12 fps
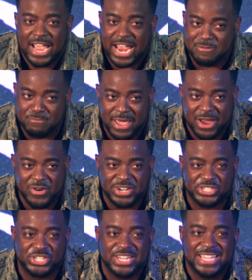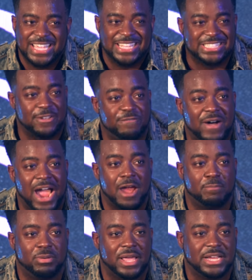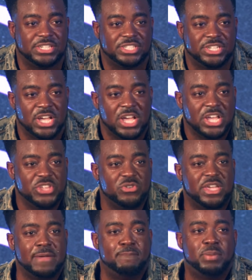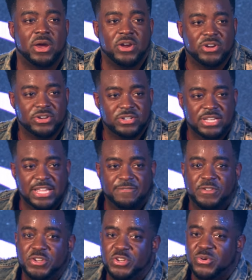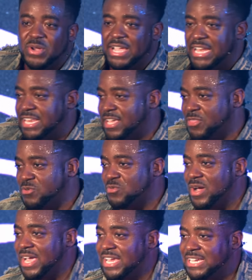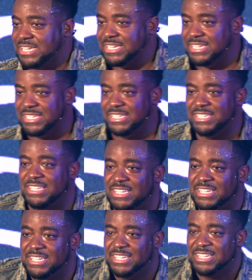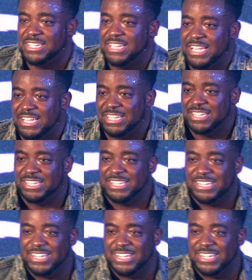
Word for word: and marriage is the fireplace. You'll get burned if you do it any other way. Amen.